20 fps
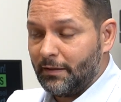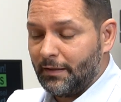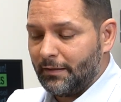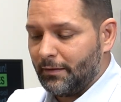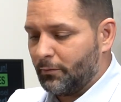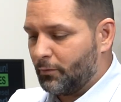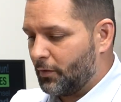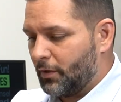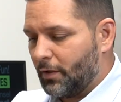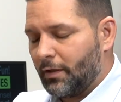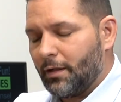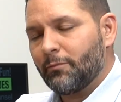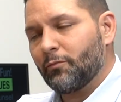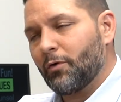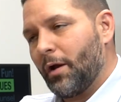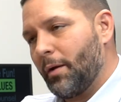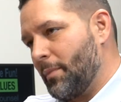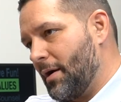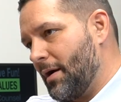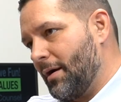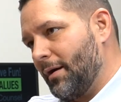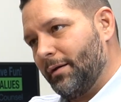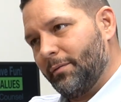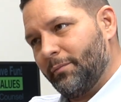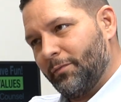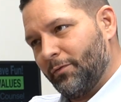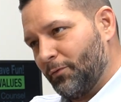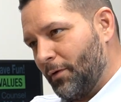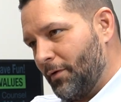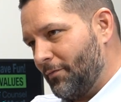And then we're going to come right behind
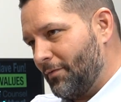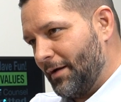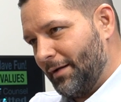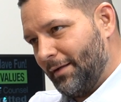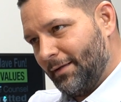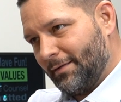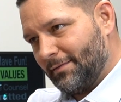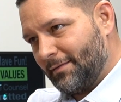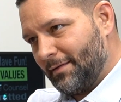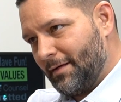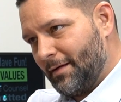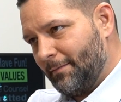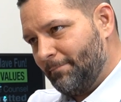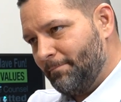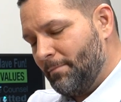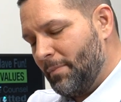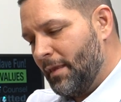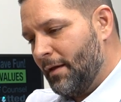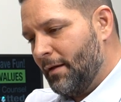them and refinance that.